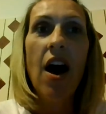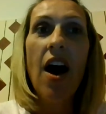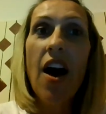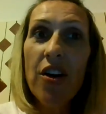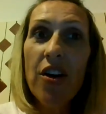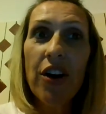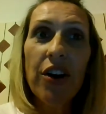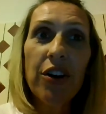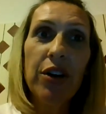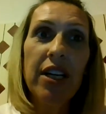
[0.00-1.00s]

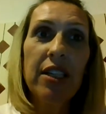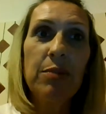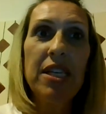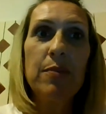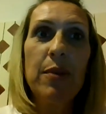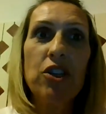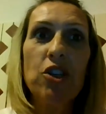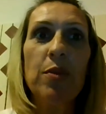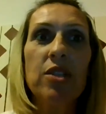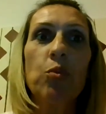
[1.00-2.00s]
Other curriculum-based
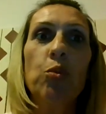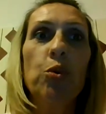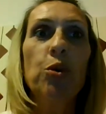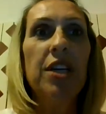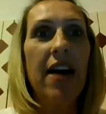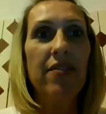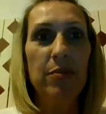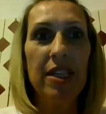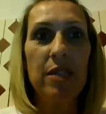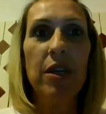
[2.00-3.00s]
measurements would have to
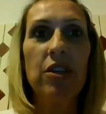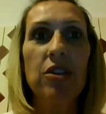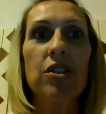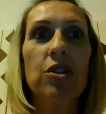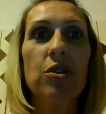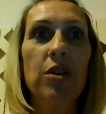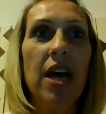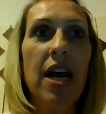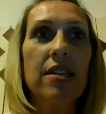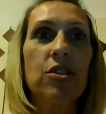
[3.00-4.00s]
be explained to the student
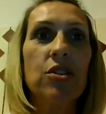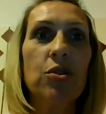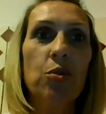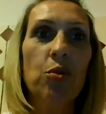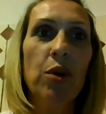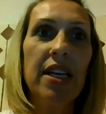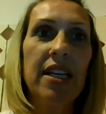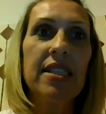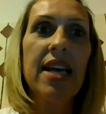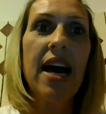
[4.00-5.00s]
as to what
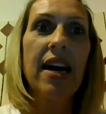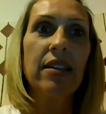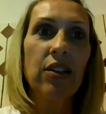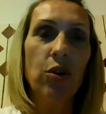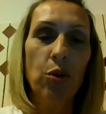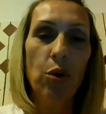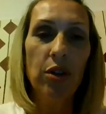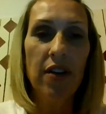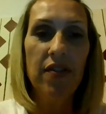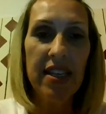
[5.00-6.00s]
exactly the goal
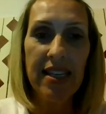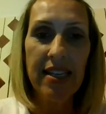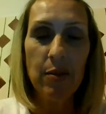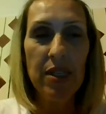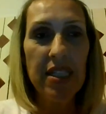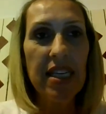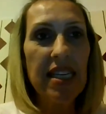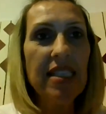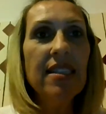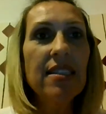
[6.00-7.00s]
of the assessment
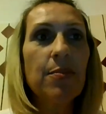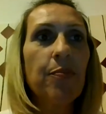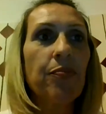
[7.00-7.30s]
is.